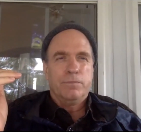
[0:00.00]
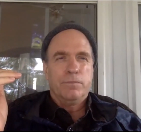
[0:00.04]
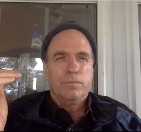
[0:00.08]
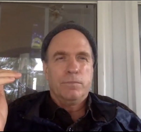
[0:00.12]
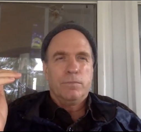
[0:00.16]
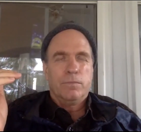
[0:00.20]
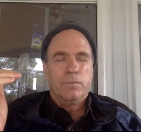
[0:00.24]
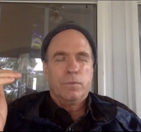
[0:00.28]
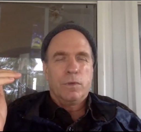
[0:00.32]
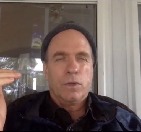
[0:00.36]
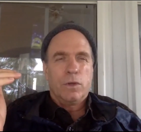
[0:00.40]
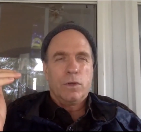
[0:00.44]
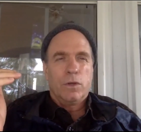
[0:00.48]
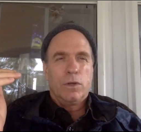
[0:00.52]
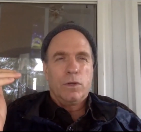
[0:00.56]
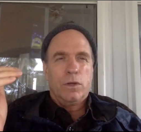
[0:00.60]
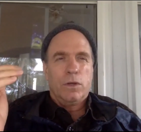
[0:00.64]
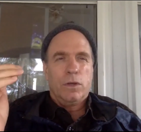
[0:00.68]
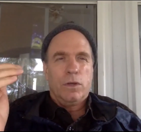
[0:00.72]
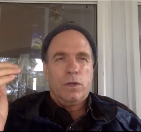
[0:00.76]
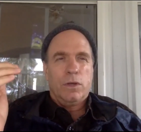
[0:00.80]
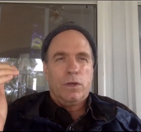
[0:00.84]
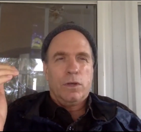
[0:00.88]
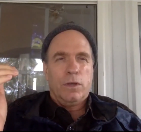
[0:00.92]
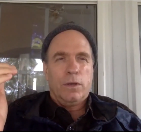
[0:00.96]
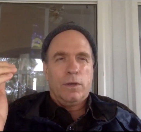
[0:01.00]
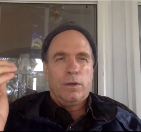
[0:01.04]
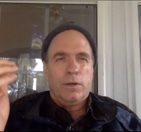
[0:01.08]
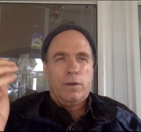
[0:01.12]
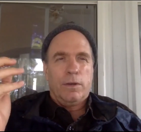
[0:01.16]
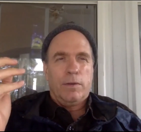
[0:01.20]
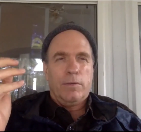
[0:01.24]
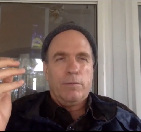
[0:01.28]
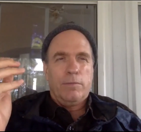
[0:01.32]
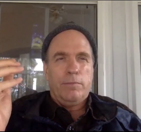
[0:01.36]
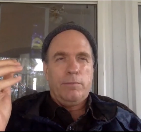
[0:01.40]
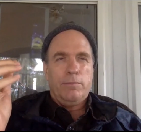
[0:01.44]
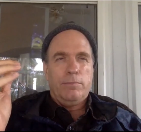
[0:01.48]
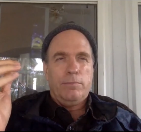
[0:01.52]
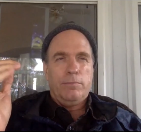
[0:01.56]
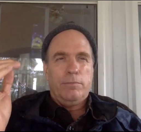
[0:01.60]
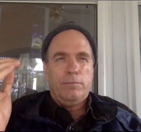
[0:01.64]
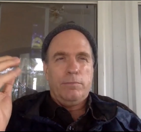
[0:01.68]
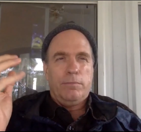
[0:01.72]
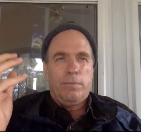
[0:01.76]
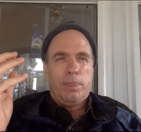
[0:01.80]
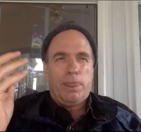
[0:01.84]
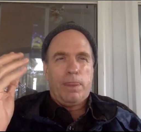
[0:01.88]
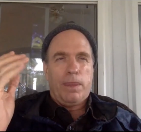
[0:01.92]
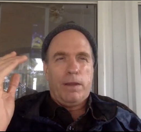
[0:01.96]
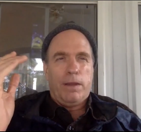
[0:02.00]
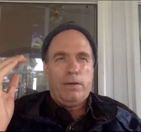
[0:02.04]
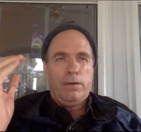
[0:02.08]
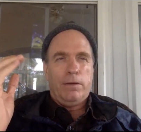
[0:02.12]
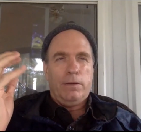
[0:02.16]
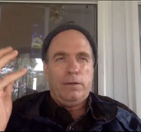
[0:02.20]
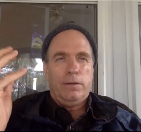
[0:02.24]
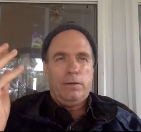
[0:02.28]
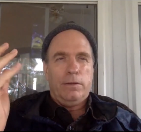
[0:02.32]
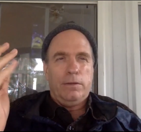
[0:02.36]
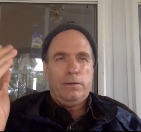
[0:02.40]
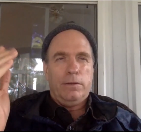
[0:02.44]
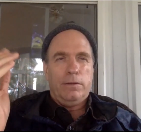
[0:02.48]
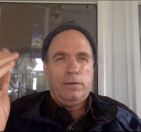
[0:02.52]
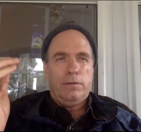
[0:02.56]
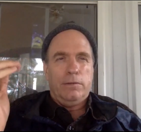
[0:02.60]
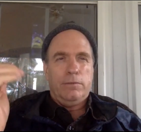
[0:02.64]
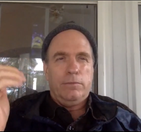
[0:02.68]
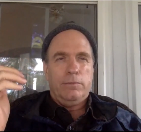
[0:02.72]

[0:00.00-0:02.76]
[no speech]